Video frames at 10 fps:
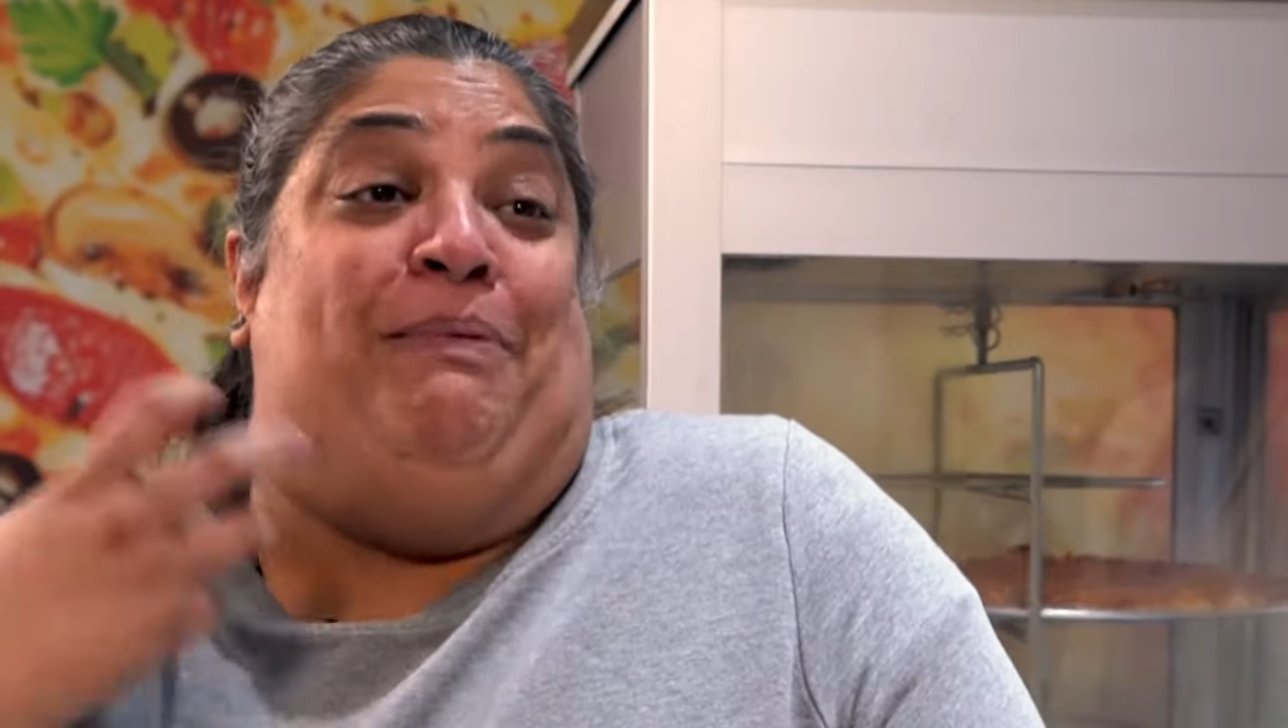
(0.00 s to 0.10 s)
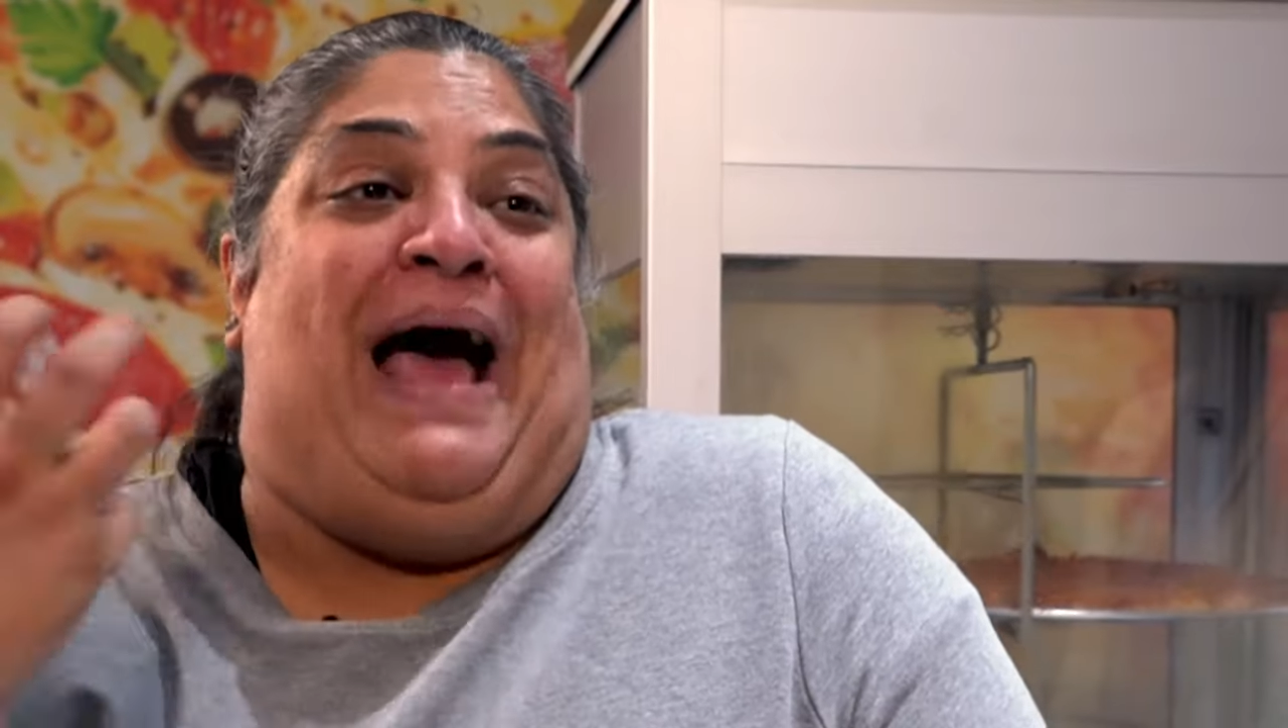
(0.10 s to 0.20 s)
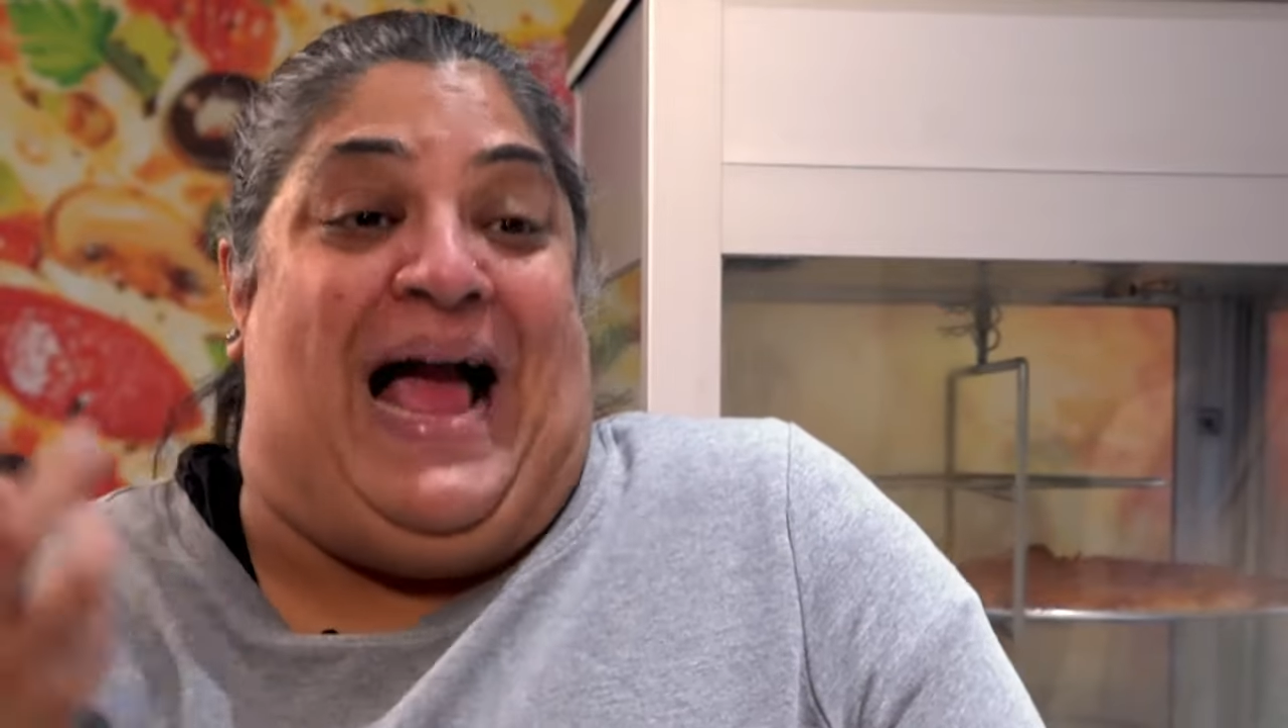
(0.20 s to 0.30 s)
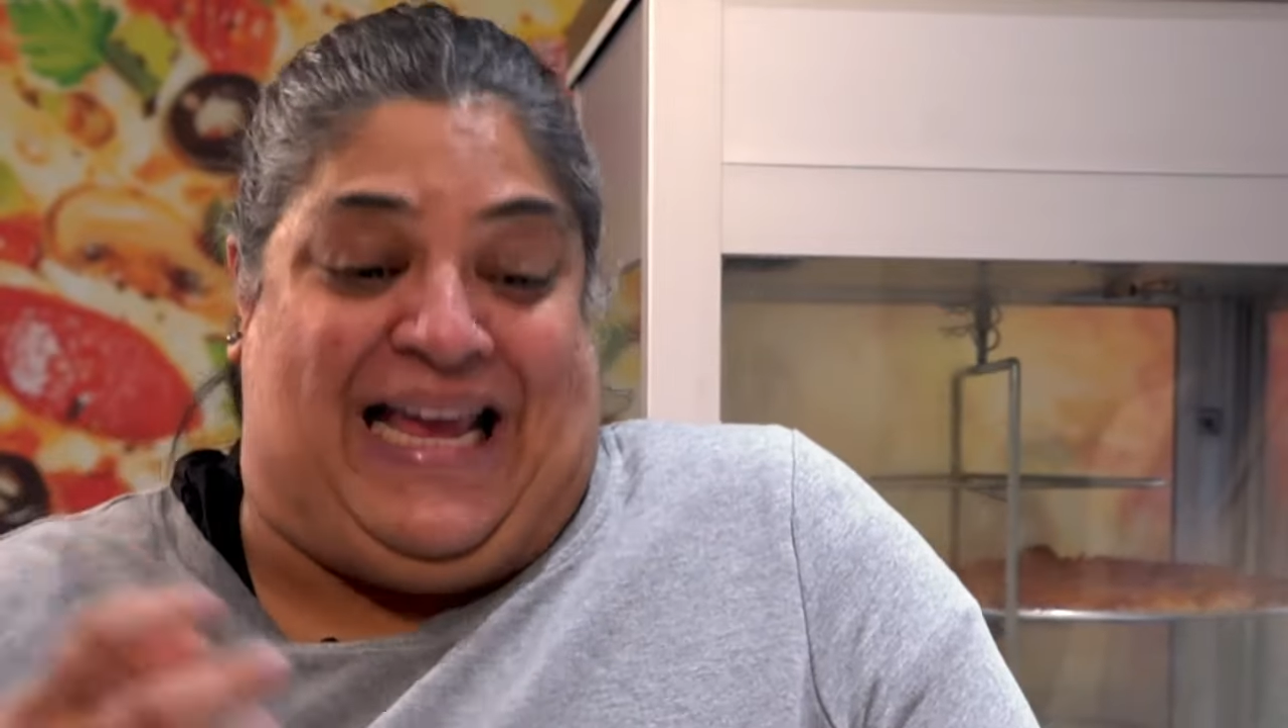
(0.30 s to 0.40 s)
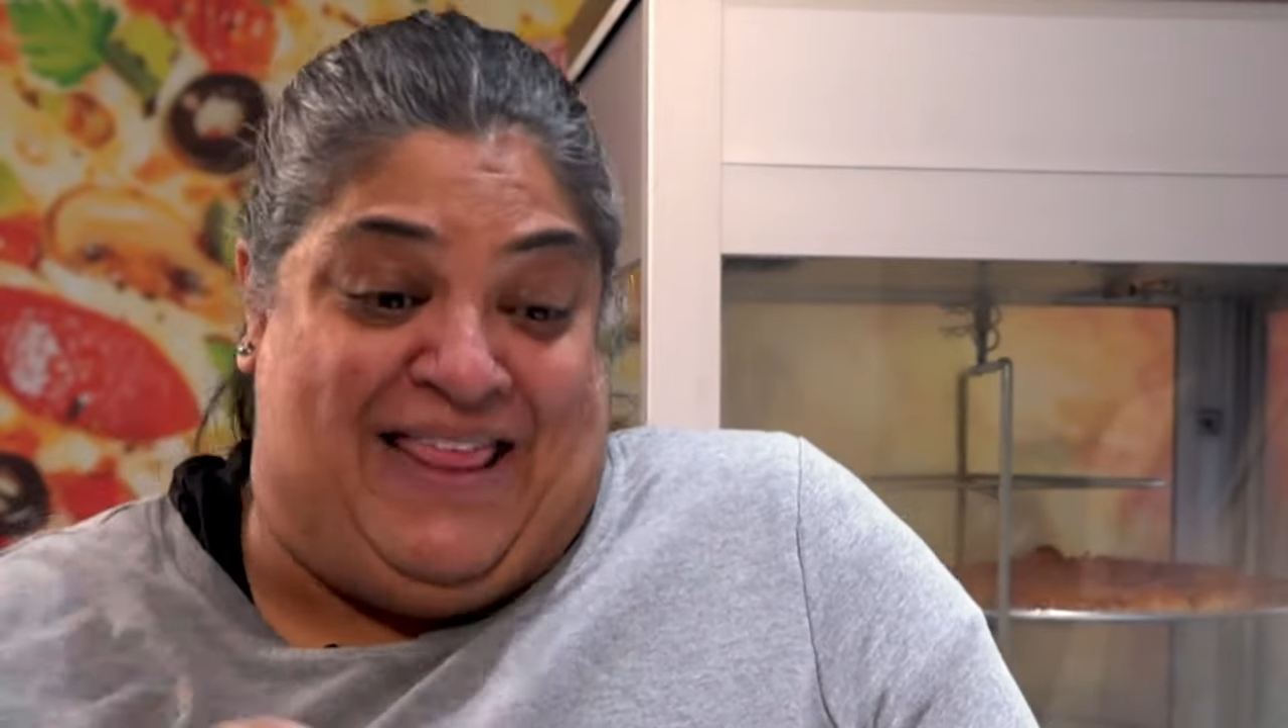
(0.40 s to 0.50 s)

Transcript: back,